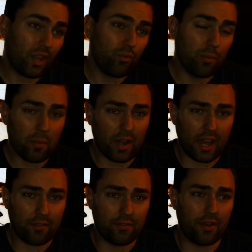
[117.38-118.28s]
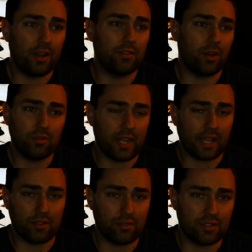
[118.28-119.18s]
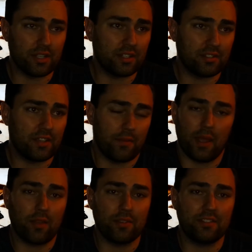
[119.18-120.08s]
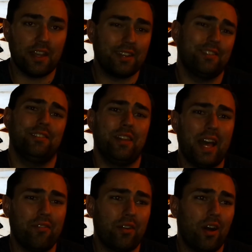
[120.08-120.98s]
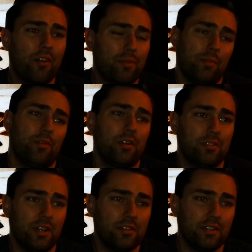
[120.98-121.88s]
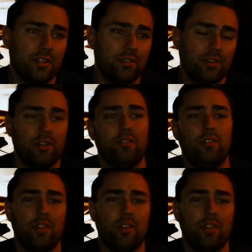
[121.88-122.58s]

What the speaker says: Remember to have fun. Don't take it too seriously. If you make a mistake, just laugh it off. People aren't judging you.